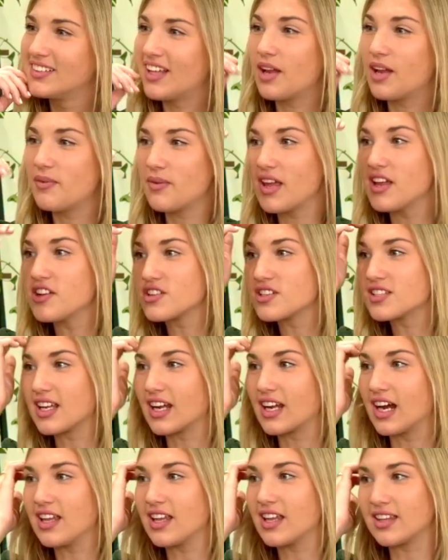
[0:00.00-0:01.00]
That'd be
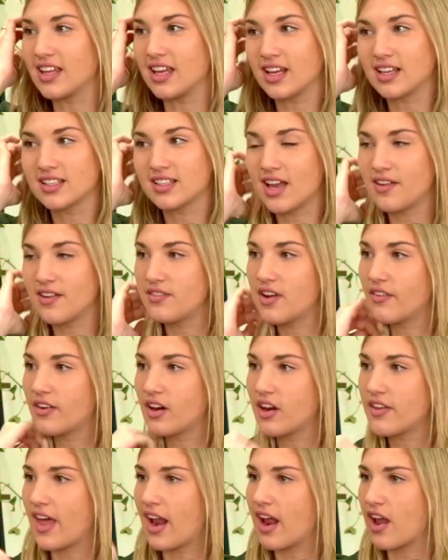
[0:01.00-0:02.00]
interesting, I think, because I've never
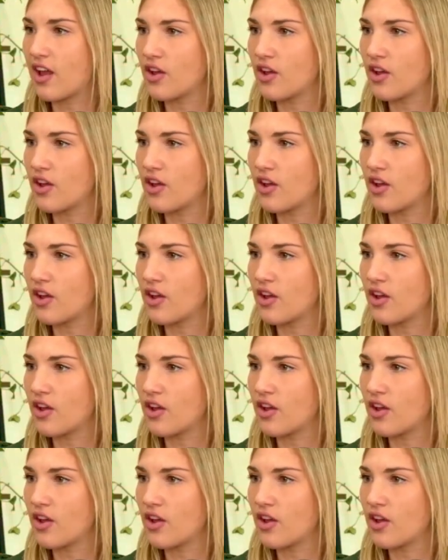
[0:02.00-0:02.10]
heard that.